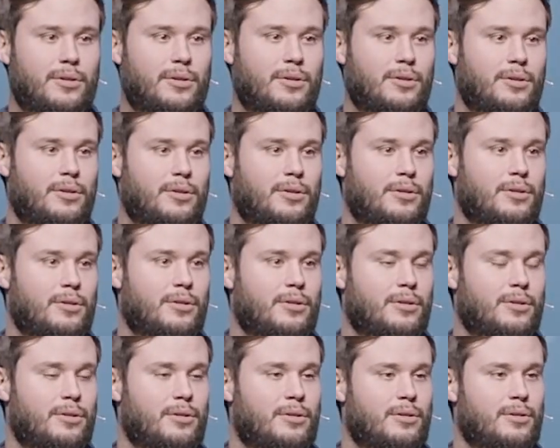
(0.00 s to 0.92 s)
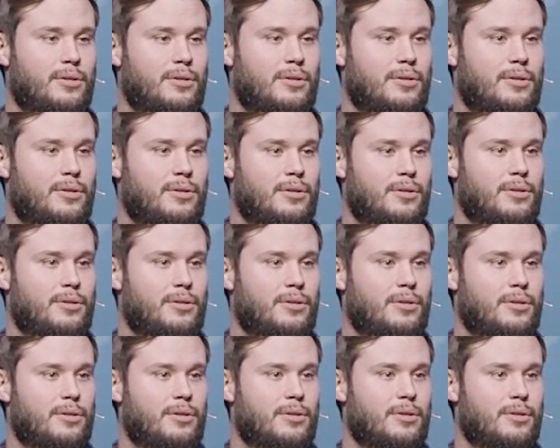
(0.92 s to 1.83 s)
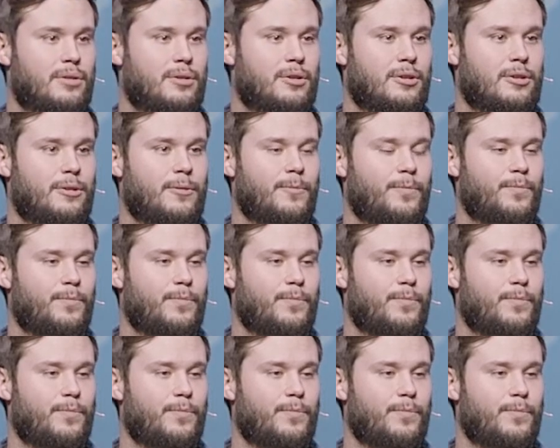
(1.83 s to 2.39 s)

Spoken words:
Nobody speaks.